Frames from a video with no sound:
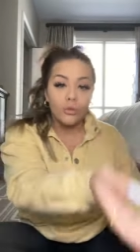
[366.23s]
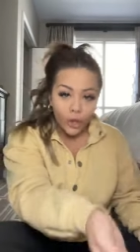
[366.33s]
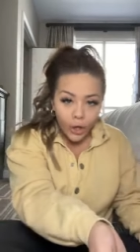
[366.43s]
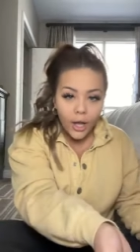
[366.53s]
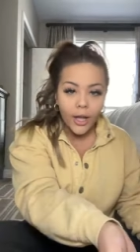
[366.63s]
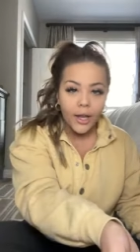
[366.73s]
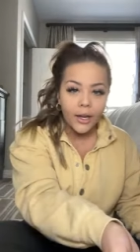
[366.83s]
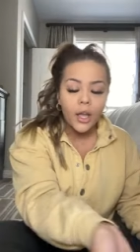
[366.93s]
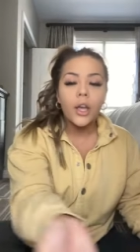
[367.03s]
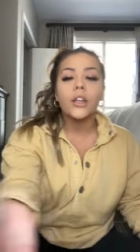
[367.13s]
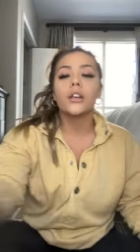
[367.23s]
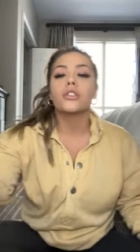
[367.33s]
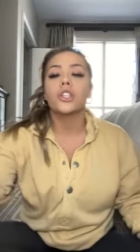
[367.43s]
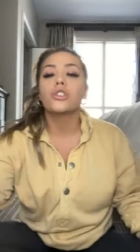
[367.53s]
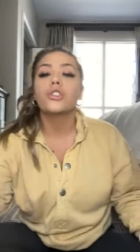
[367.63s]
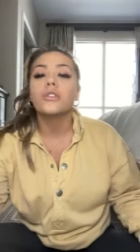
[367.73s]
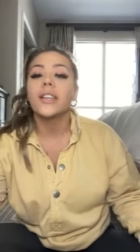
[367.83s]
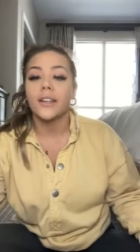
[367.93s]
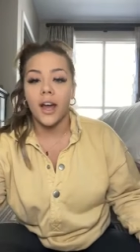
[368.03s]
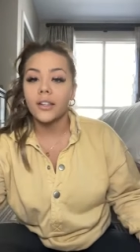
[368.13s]
could you're just
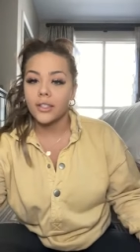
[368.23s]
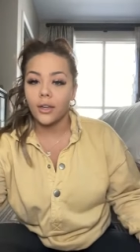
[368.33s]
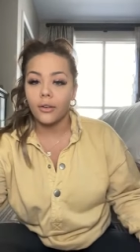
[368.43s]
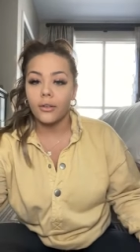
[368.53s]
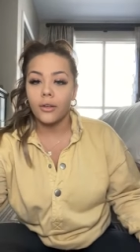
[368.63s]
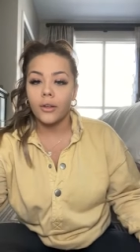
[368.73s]
choosing not to